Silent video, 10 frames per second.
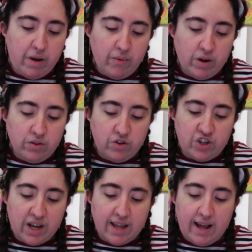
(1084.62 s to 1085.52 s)
might want to
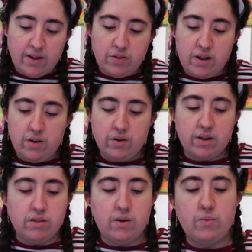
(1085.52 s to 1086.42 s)
check it out," said
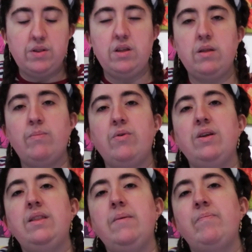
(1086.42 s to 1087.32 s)
Loki, somewhat
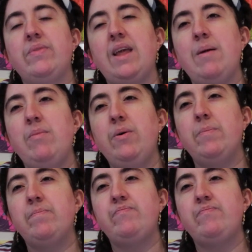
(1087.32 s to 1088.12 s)
disappointed. Time, bro?